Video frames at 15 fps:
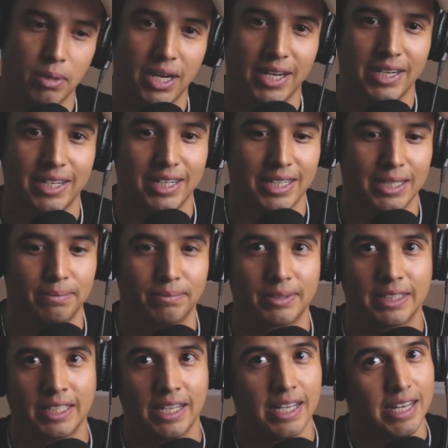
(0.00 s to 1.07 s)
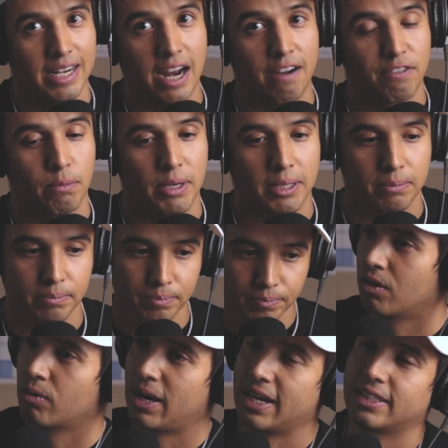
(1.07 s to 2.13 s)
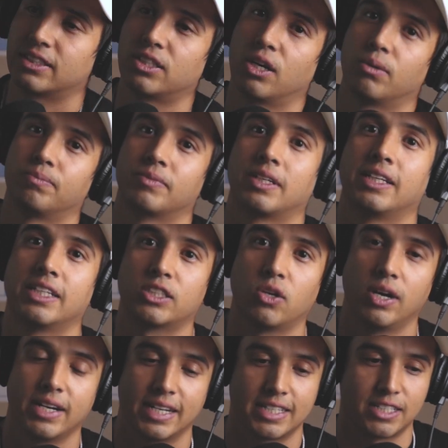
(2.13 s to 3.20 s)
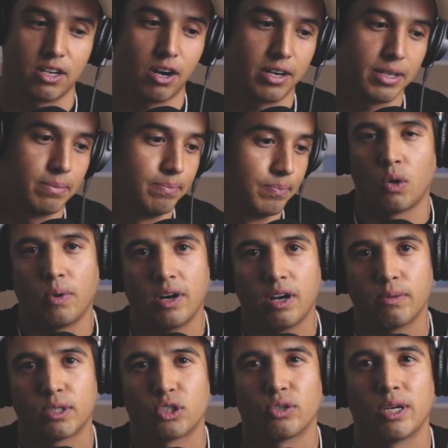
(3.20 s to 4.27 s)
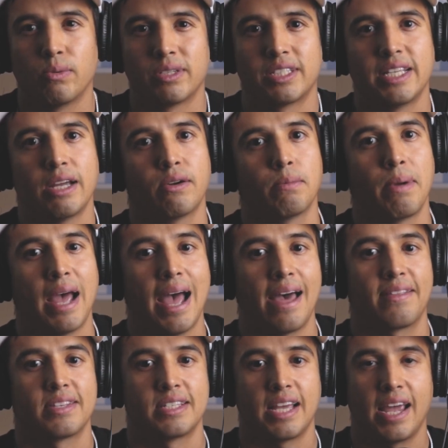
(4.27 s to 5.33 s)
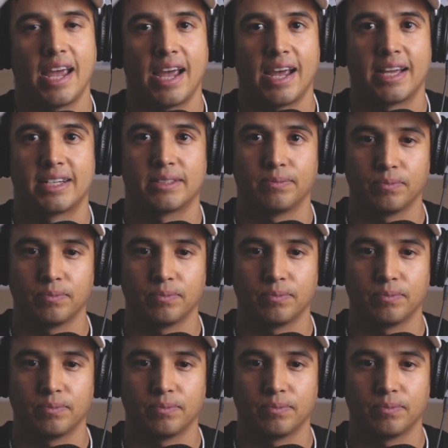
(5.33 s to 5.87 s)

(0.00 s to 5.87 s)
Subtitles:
but not for me. All right, so let's go ahead and get started. So I went on a retreat with Sacred Paths, and